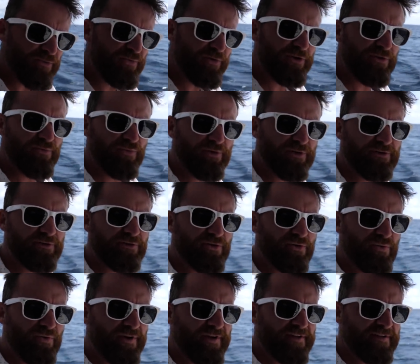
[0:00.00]
the wind wouldn't
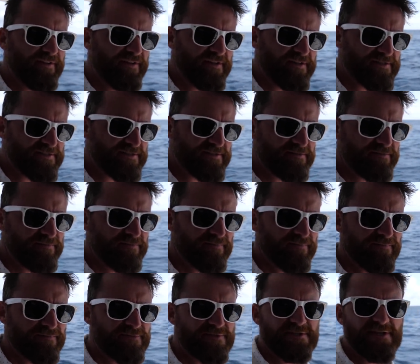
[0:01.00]
quite let us
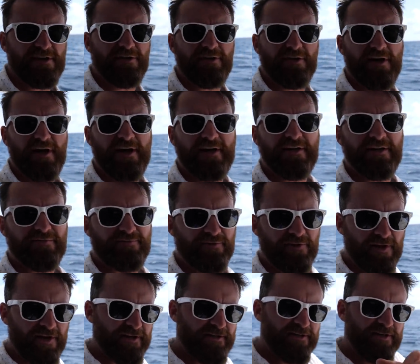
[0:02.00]
sail a high enough
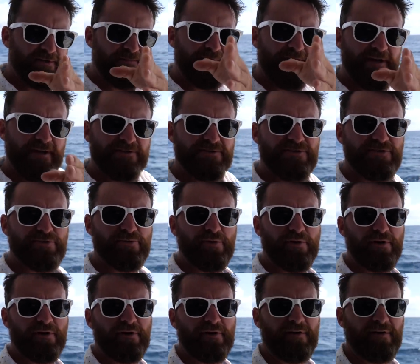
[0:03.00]
line to get back to
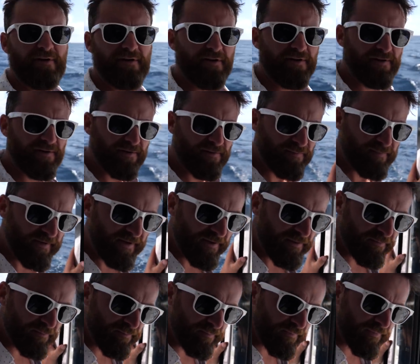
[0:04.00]
our uh,
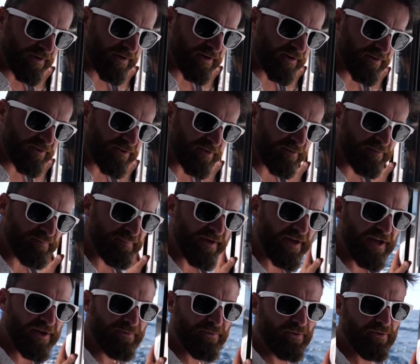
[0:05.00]
the
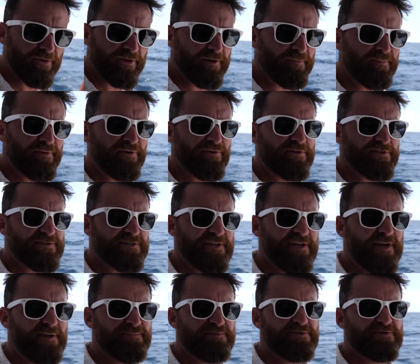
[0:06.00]
bay where the boat is
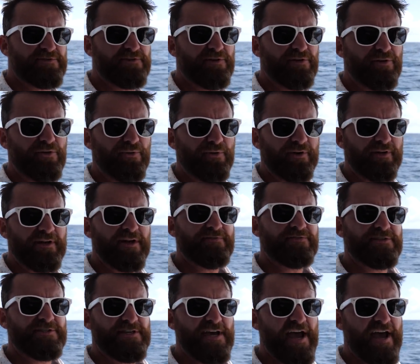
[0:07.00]
kept, so we're gonna
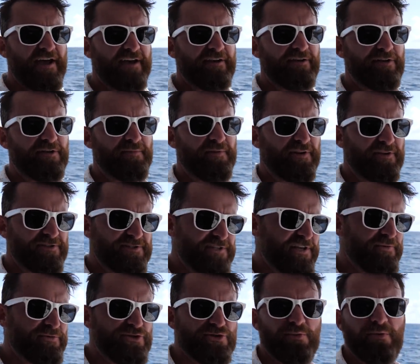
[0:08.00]
have to tack here in a minute.
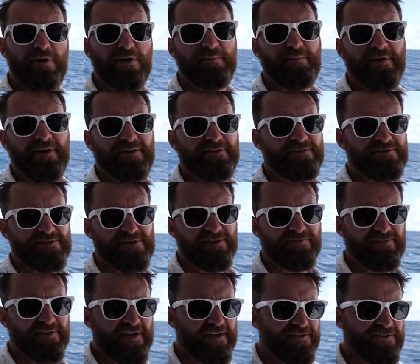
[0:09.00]
Say what you want about the
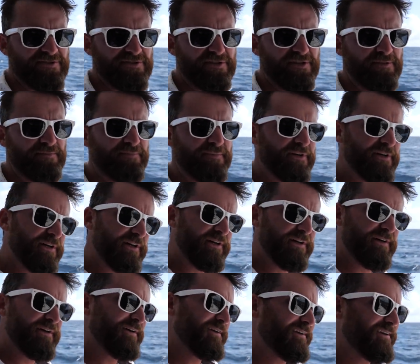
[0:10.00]
self-tacking jib.
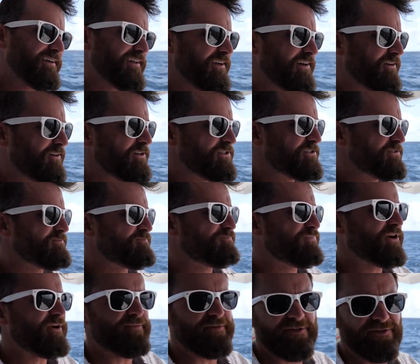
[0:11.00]
You know, it's
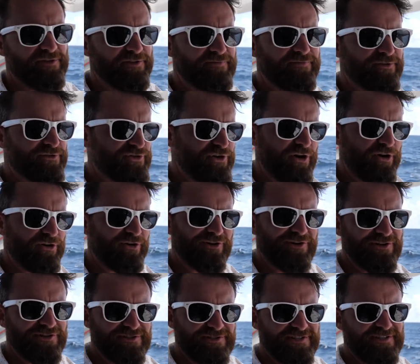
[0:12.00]
probably good for charter
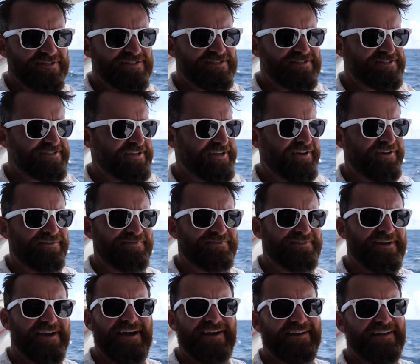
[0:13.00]
because it's
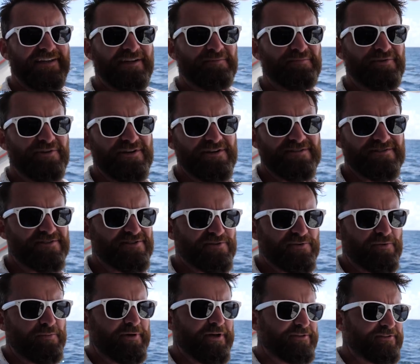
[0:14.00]
self-tacking and pretty easy,
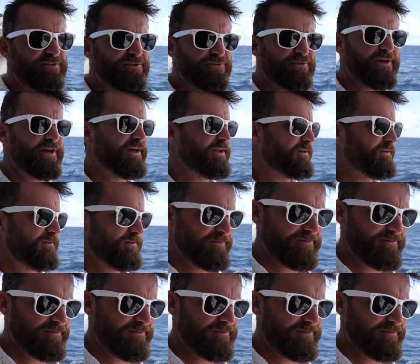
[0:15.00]
so we're about to do that.